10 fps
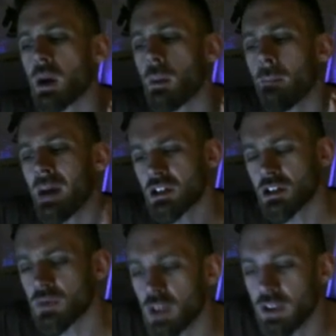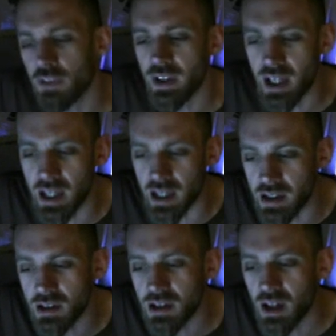Masters have done it for
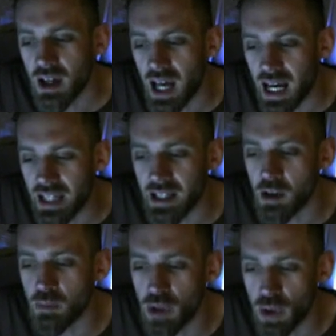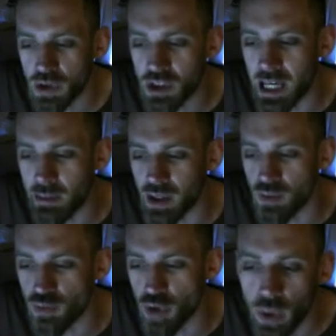years, and then computers came in
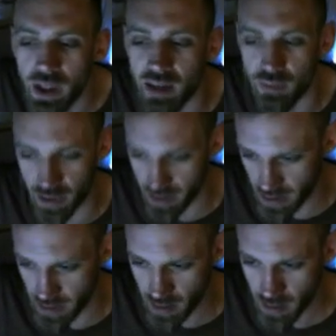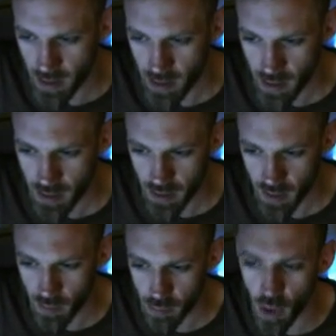and ruined everything.
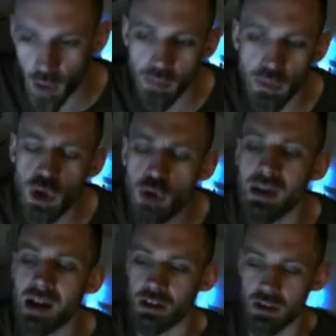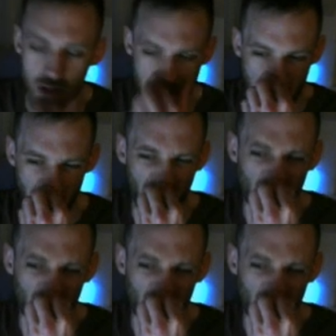But new masters have to